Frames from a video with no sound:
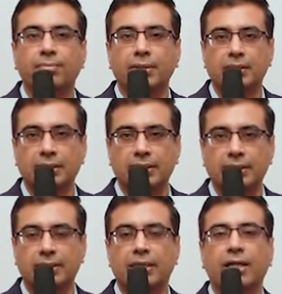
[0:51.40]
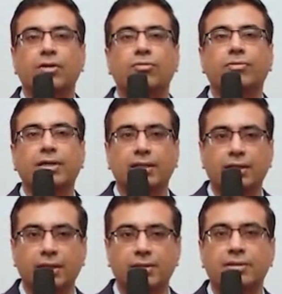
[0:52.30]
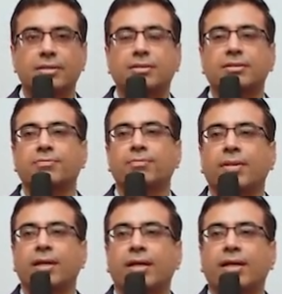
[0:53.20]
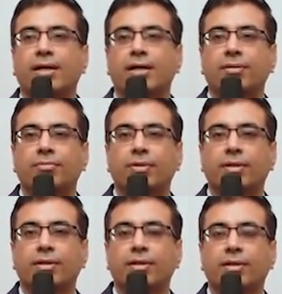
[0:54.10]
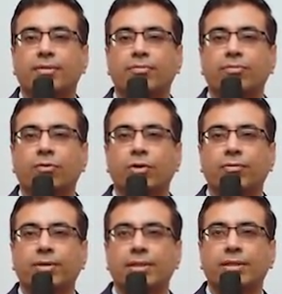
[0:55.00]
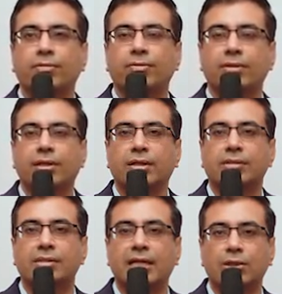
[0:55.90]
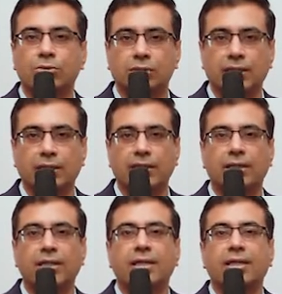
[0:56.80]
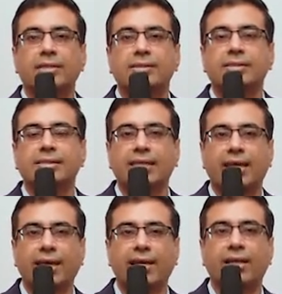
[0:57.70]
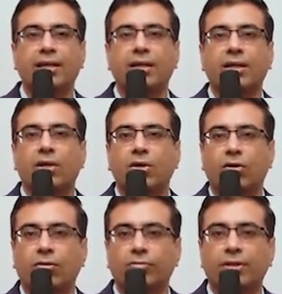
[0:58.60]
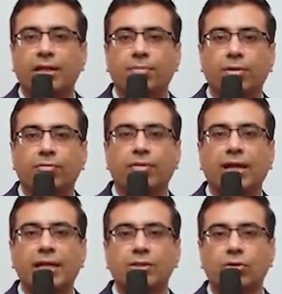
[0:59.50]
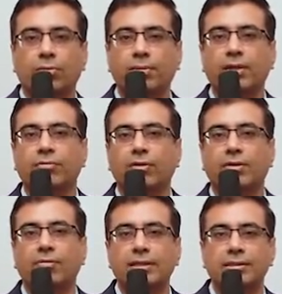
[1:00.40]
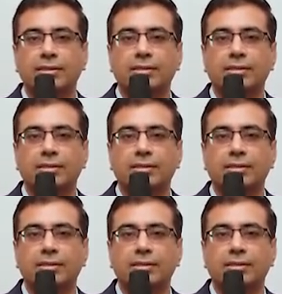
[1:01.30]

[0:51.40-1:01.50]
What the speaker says: business kind of increases, what we'll start to see is the scale of the number of clients opting for advisory